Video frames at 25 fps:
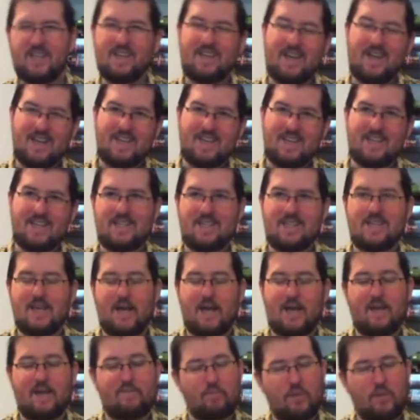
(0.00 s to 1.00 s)
I
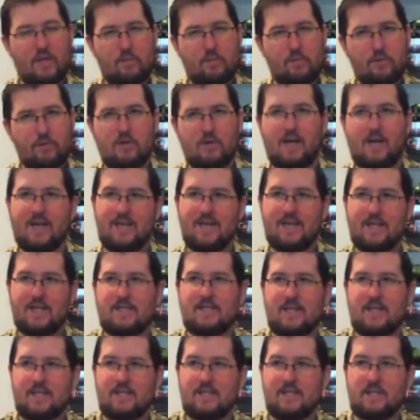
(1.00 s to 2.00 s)
haven't played with her, I get the
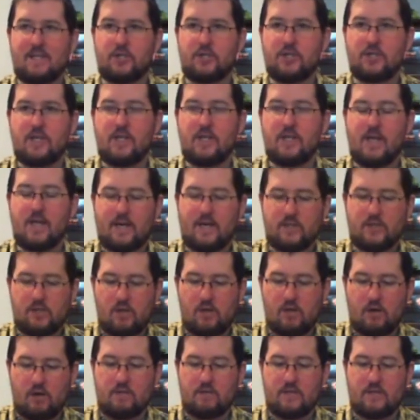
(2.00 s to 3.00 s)
sense that she has
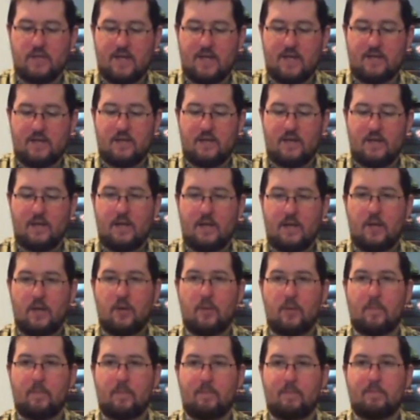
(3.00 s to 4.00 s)
cards that
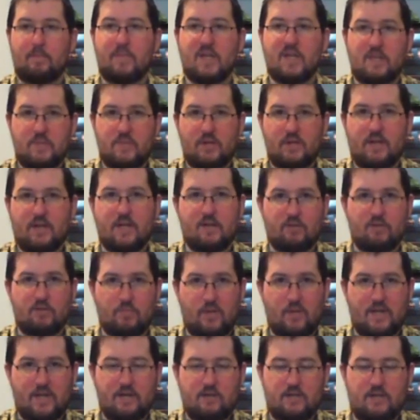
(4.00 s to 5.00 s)
manipulate other
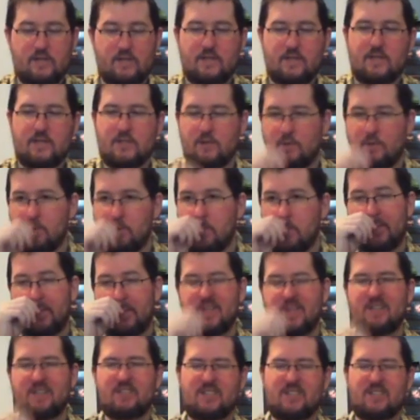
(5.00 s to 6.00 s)
players, so
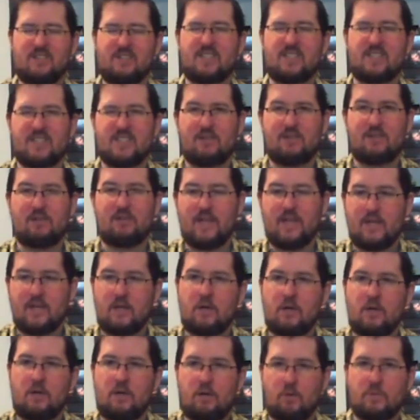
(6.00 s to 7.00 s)
it's still like,
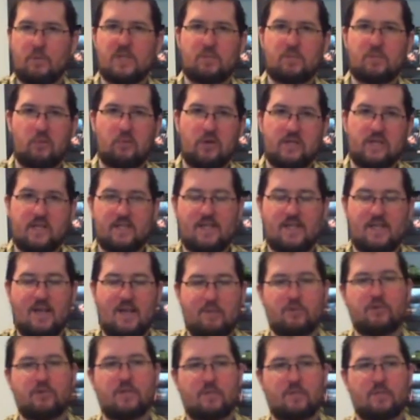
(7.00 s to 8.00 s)
oh, this player takes
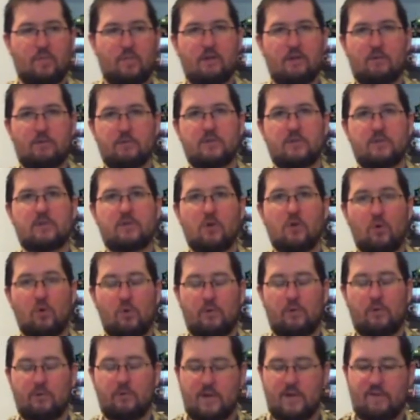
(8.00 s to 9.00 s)
damage, or this player loses a
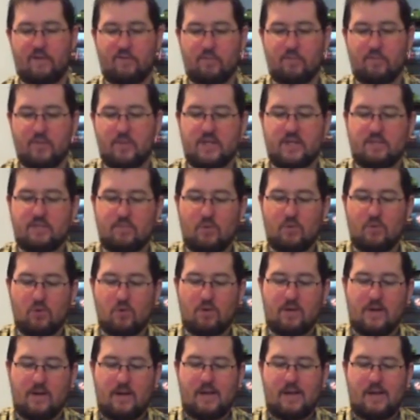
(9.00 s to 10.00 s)
gold, or whatever, but it's
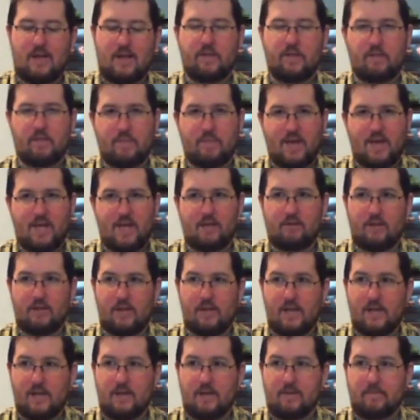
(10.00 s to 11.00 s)
more thematically
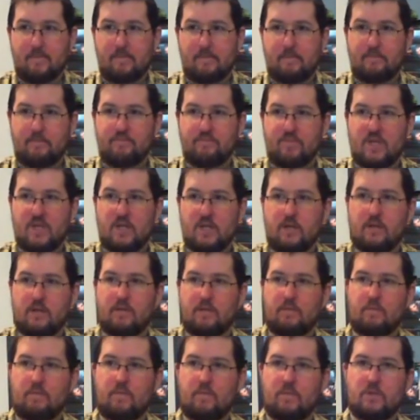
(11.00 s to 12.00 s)
like,
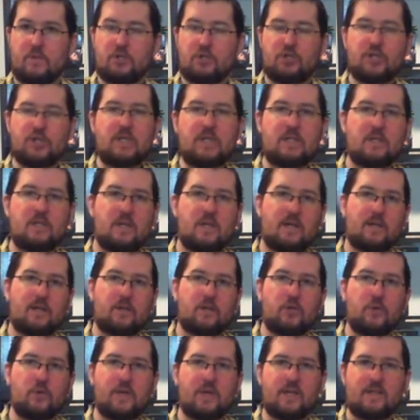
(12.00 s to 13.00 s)
she's not
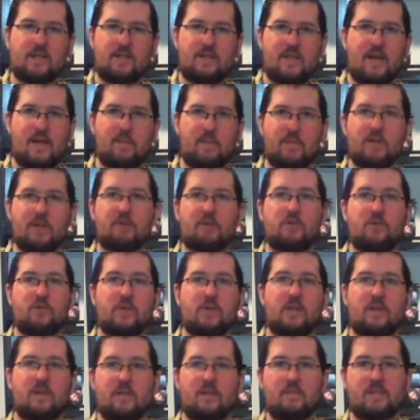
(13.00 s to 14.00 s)
doing it to them, they're
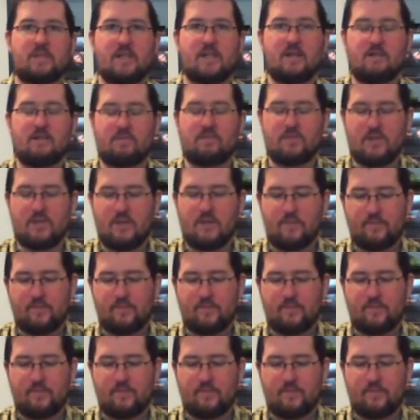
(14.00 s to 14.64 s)
doing it to themselves.